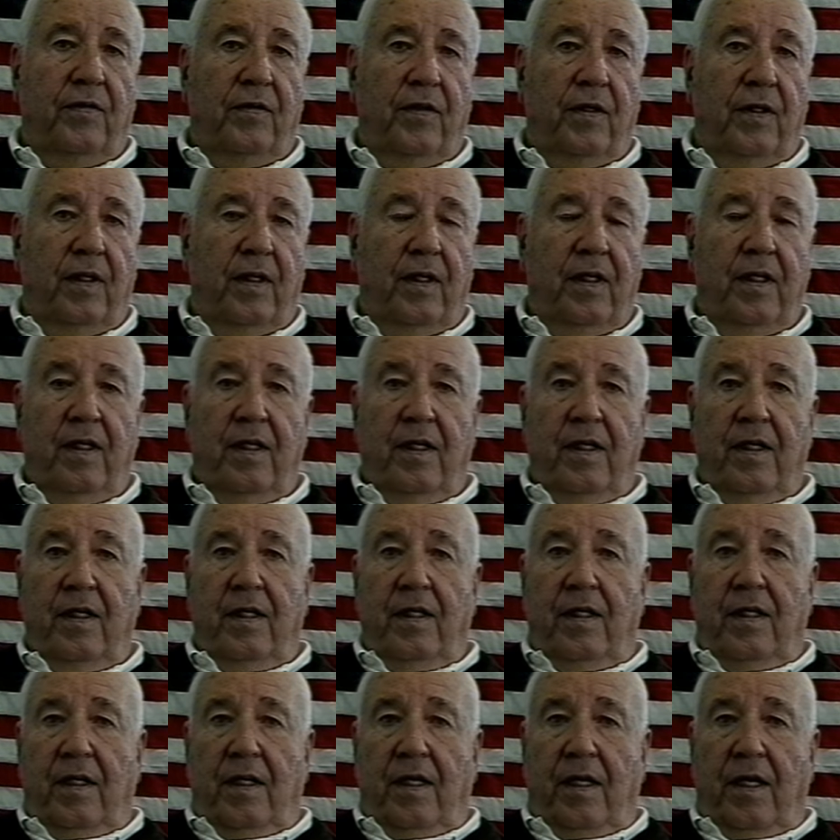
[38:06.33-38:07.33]
And
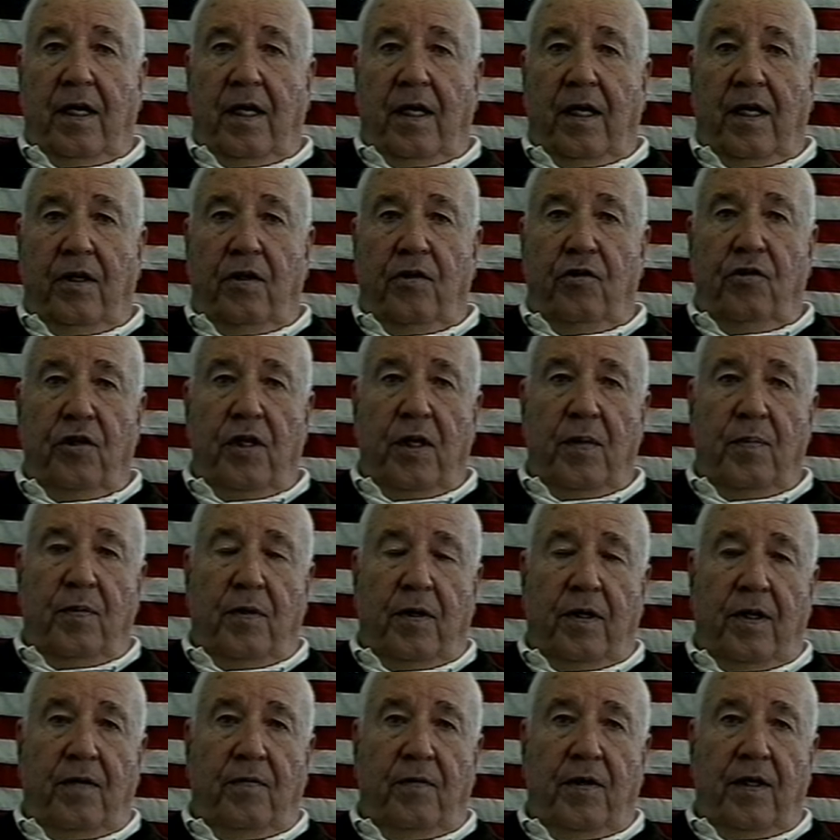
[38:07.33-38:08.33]
I had a jeep
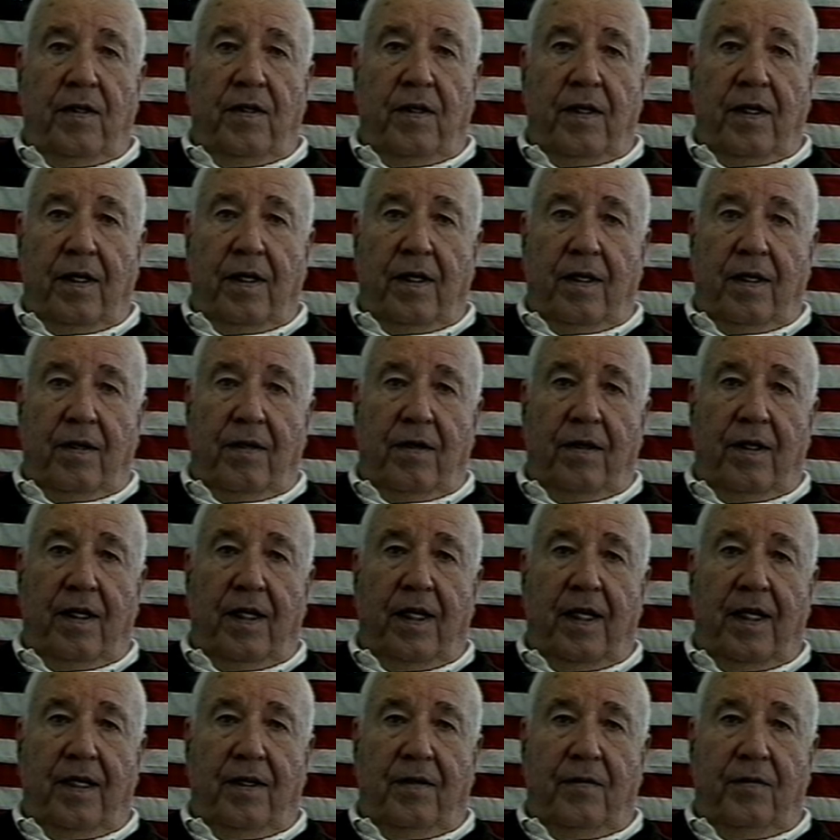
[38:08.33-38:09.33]
and everything and all
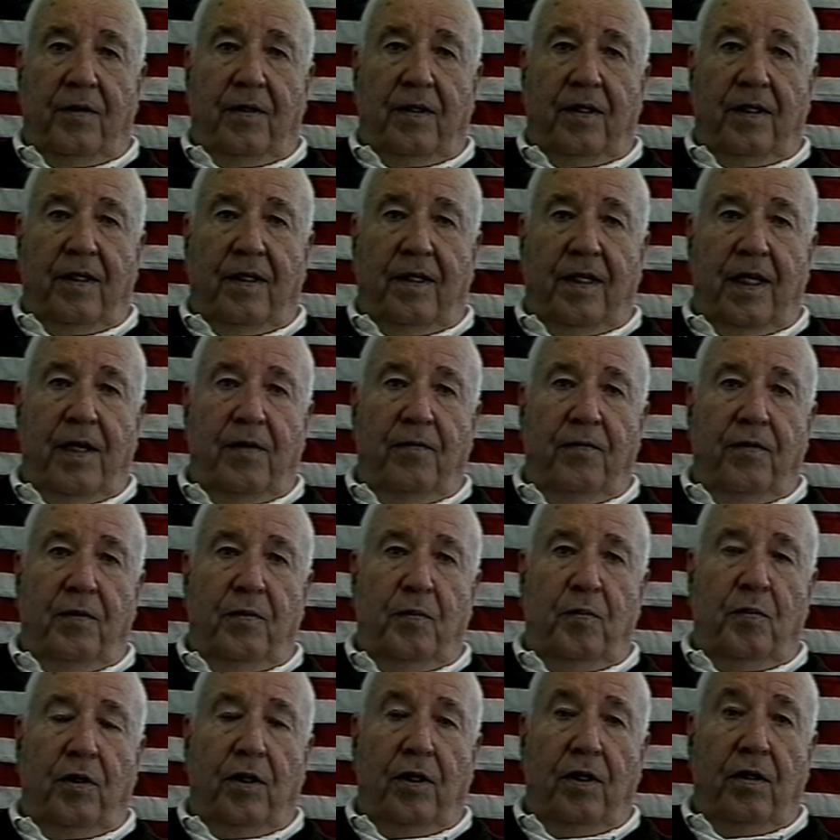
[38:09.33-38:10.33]
that, and was, life was
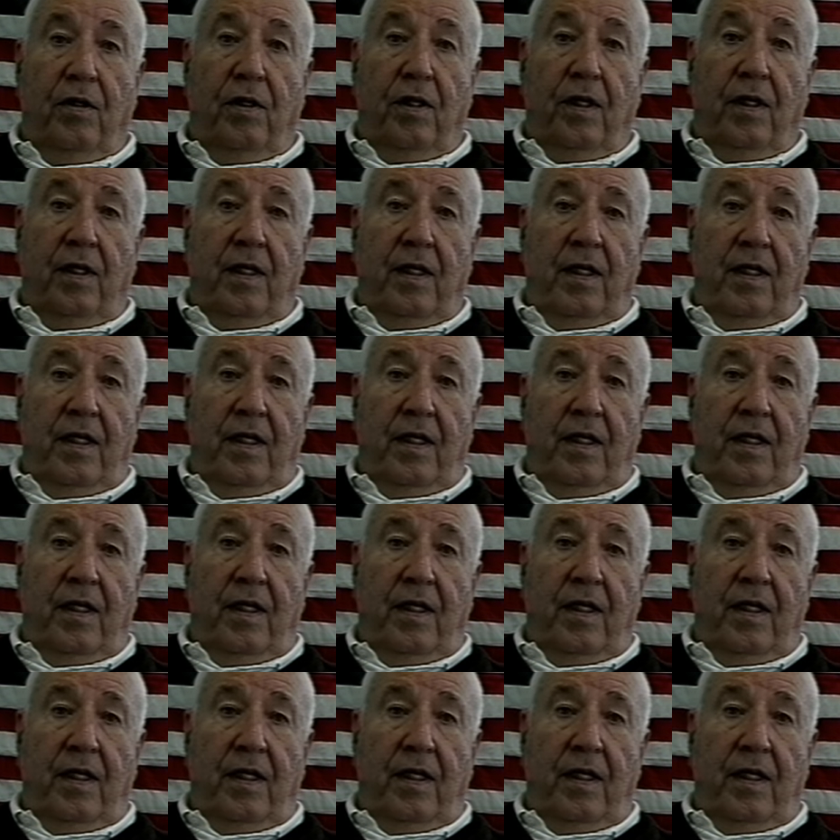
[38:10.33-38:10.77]
pretty good.